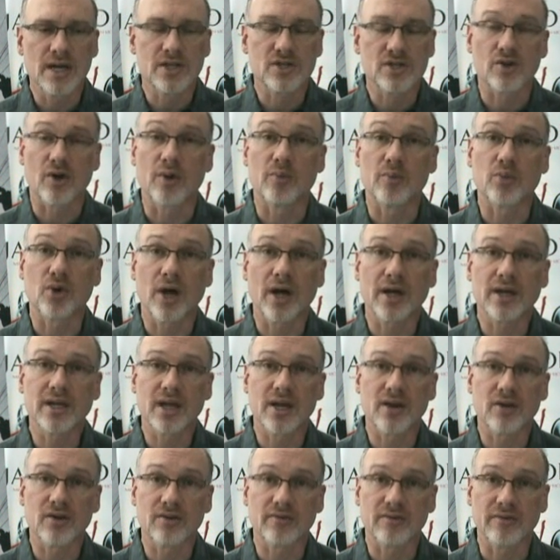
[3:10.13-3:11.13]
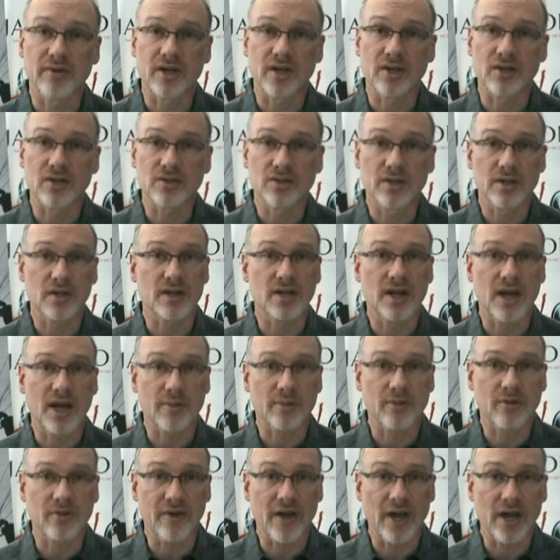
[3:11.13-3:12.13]
So I brought Karen Vail to the
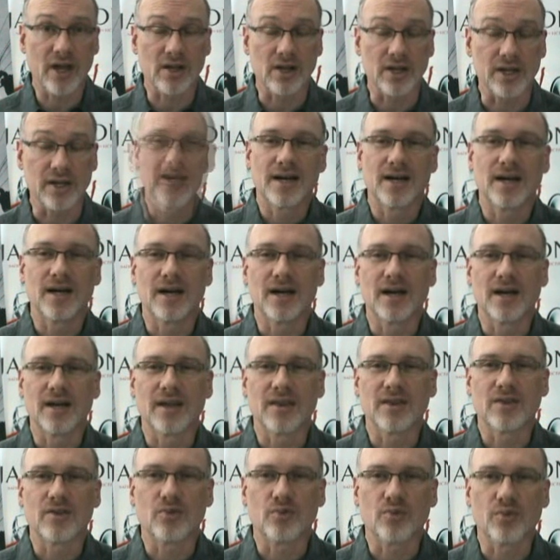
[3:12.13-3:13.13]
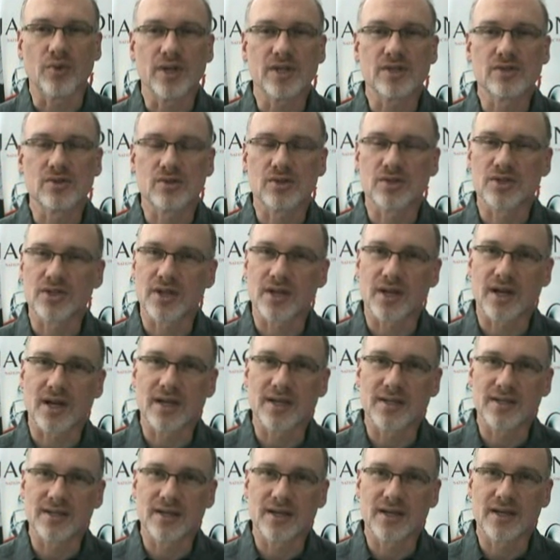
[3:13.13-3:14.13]
Napa Valley. Uh, the research that
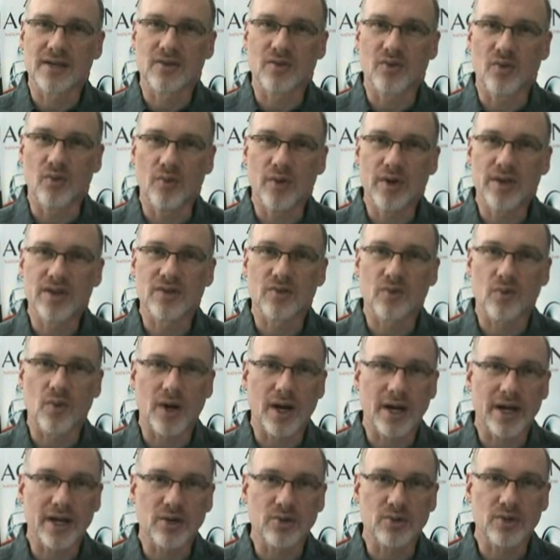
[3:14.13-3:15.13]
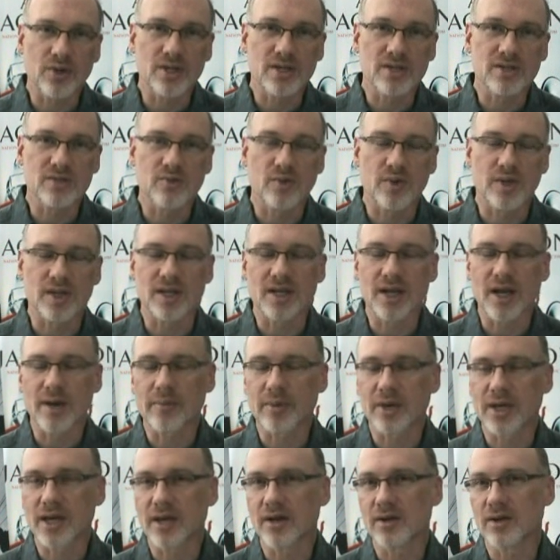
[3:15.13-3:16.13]
I did with the wineries, with the
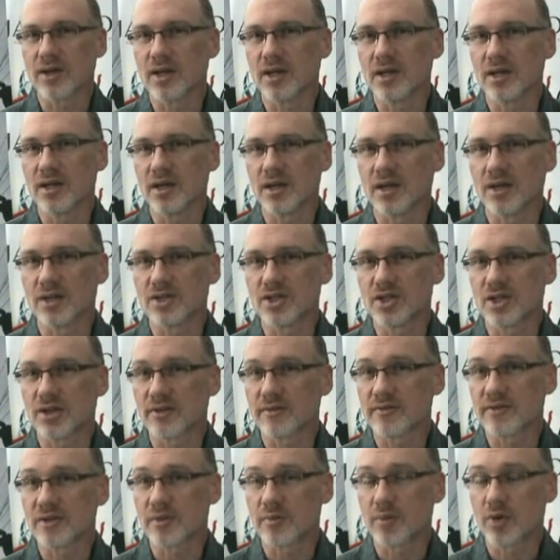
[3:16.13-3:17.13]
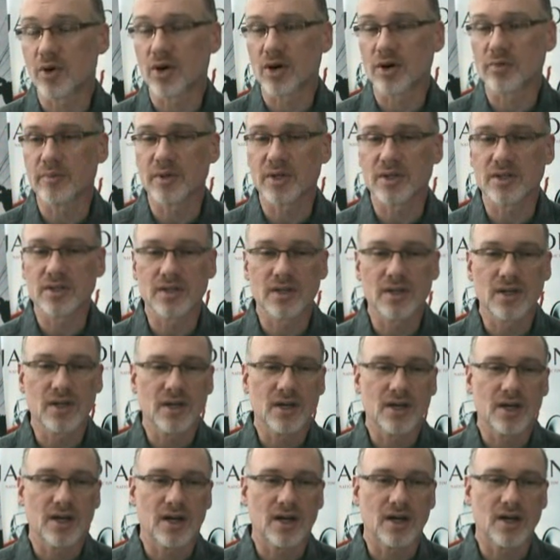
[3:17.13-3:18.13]
Napa County uh, Sheriff's Department,
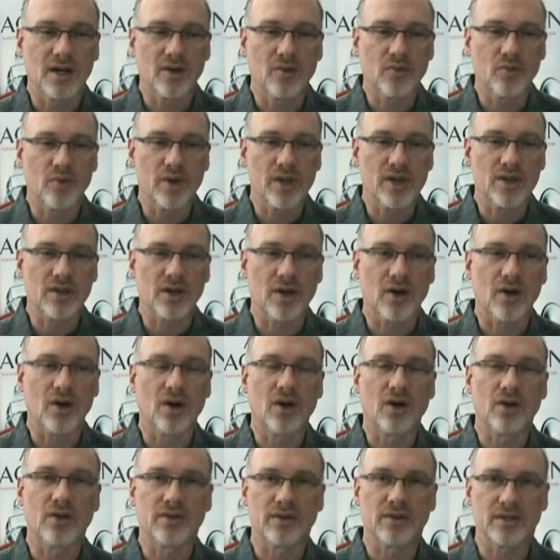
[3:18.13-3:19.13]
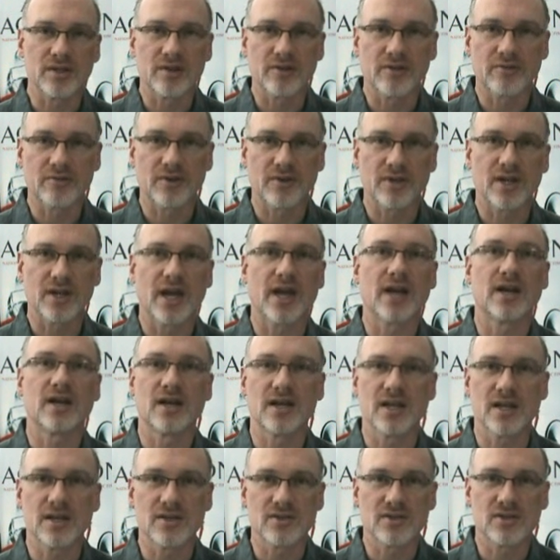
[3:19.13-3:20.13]
uh, with all the different
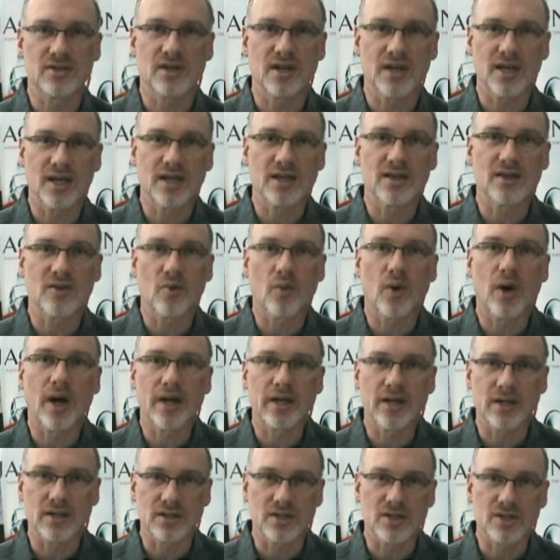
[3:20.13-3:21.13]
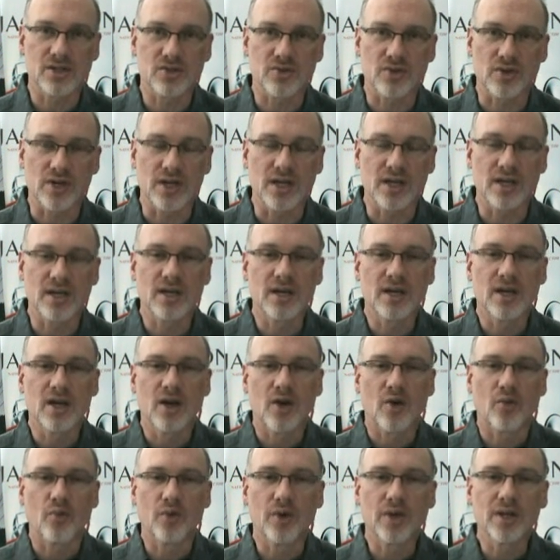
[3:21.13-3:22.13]
entities in the wine industry
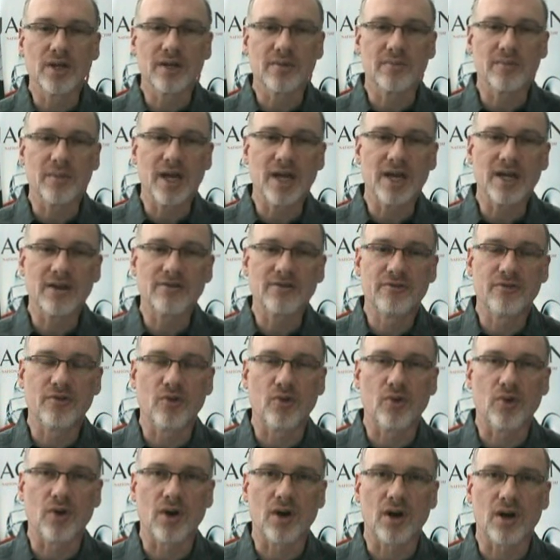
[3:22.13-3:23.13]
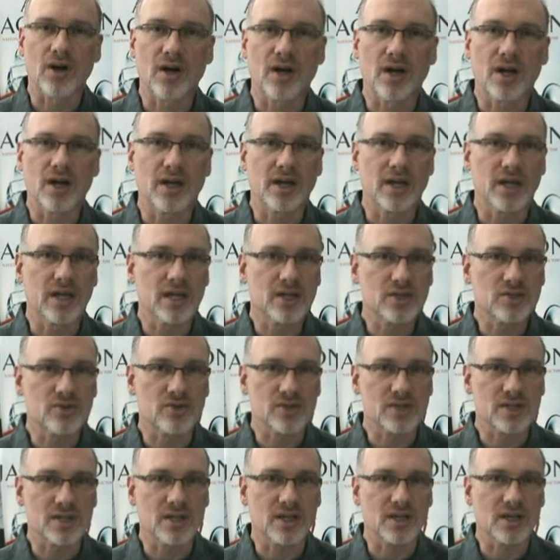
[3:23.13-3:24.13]
really made for an
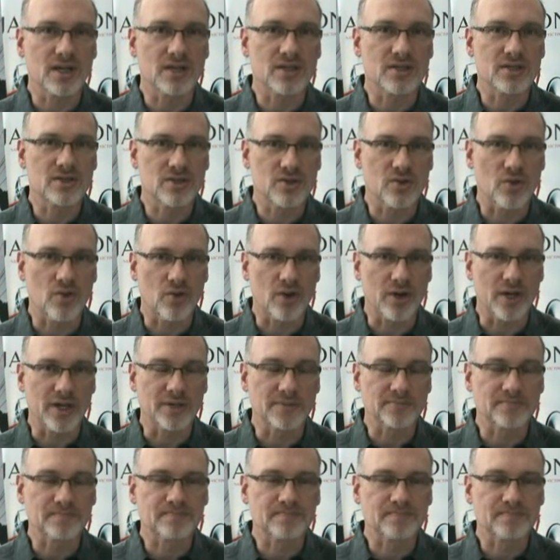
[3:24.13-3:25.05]
interesting story.